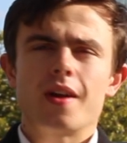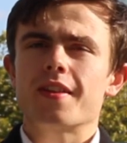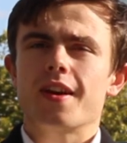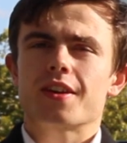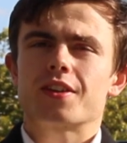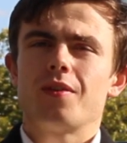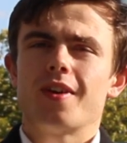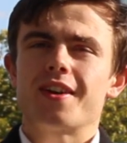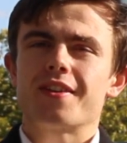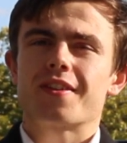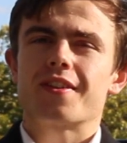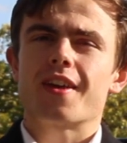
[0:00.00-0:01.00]
International
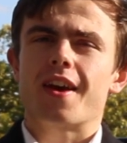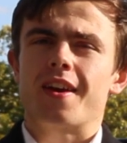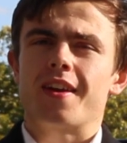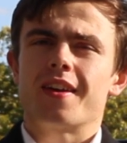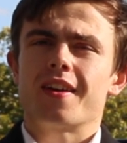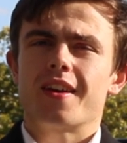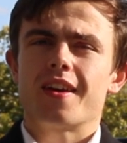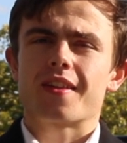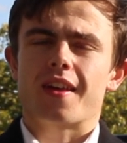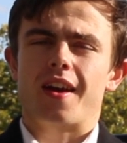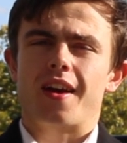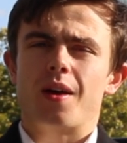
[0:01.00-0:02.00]
Relations Today
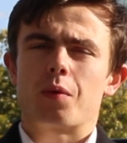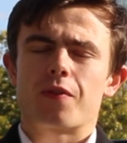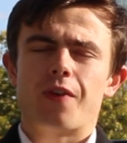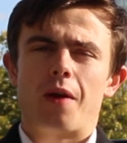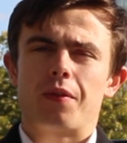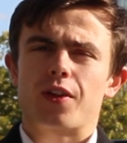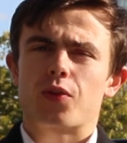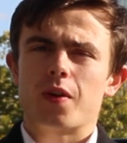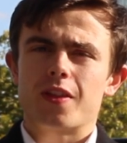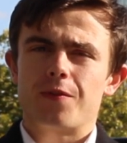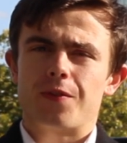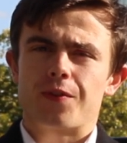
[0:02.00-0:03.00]
was founded in
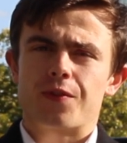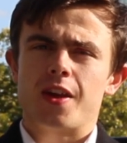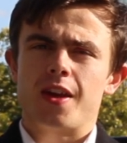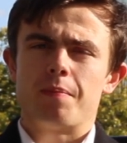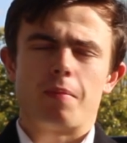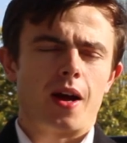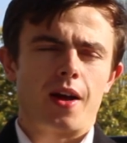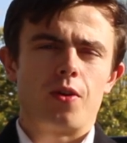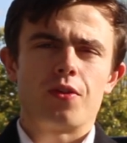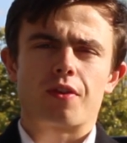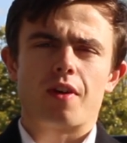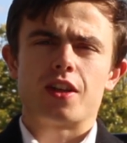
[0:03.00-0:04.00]
2015 by
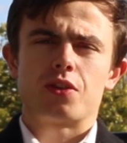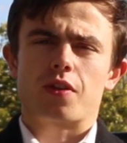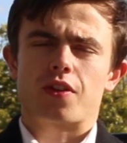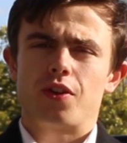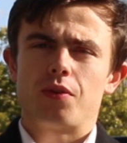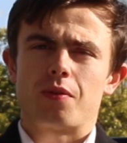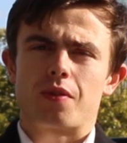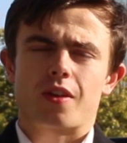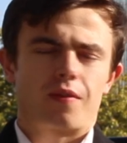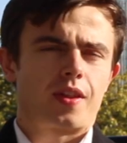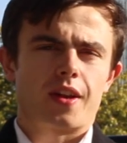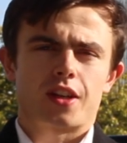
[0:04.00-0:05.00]
undergraduate students
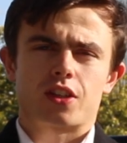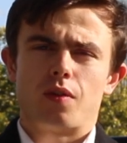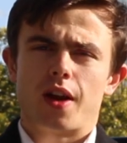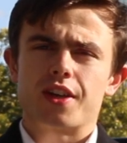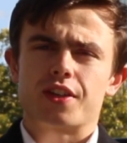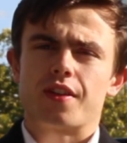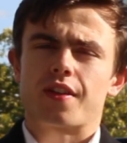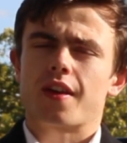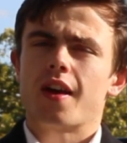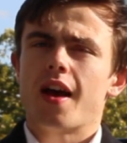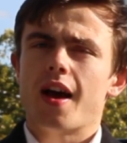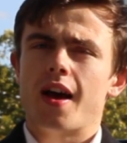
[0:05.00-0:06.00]
of International Relations
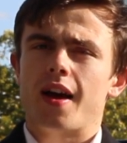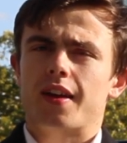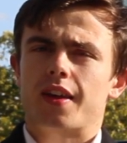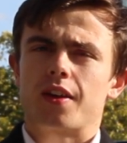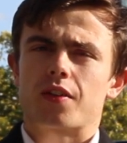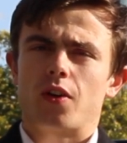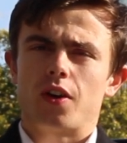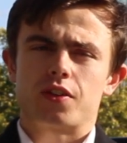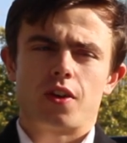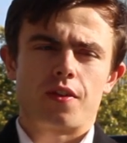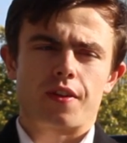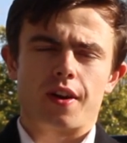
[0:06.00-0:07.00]
at King's
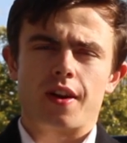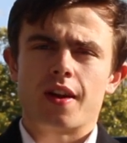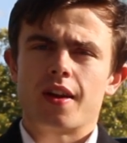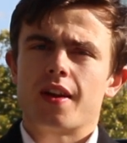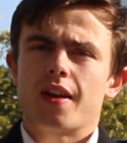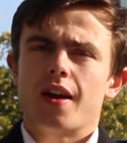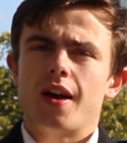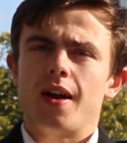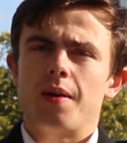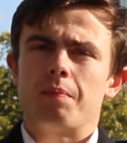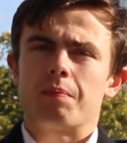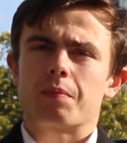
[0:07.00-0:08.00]
College London
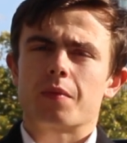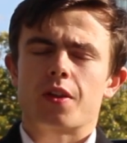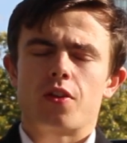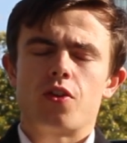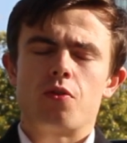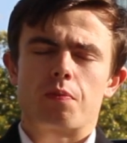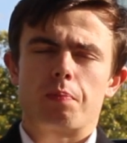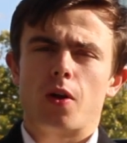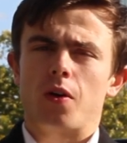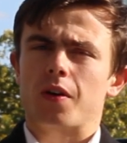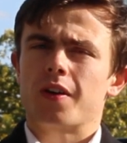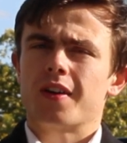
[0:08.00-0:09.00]
as a news
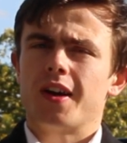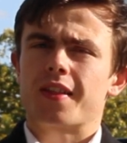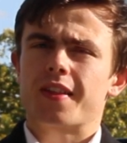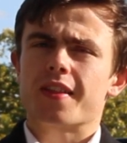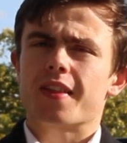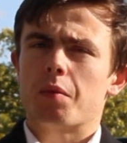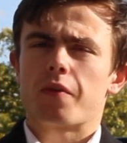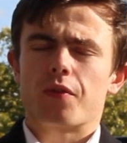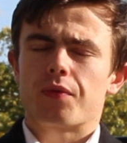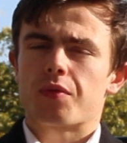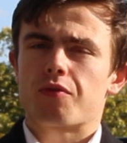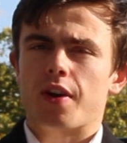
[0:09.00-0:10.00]
blog. And since then we've
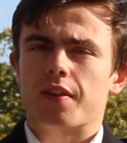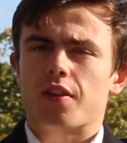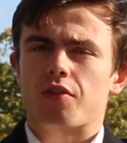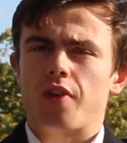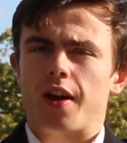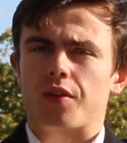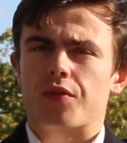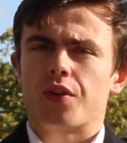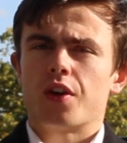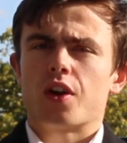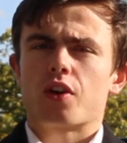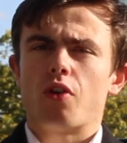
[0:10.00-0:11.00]
gone from strength to strength,
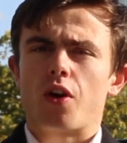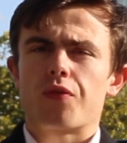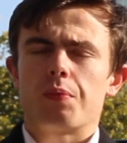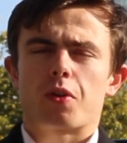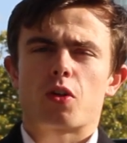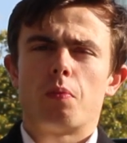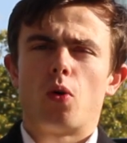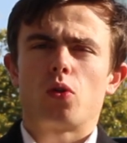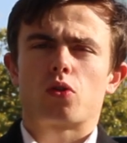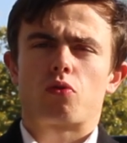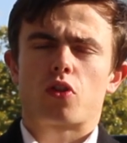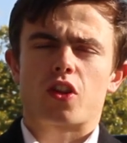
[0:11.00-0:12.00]
growing from a
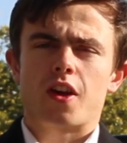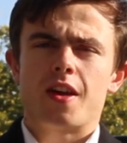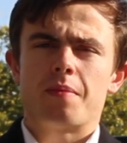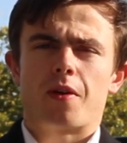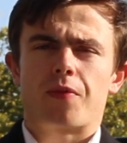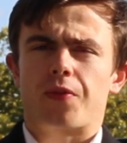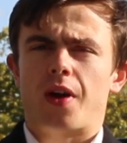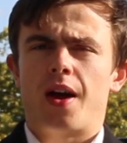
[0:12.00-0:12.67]
small team of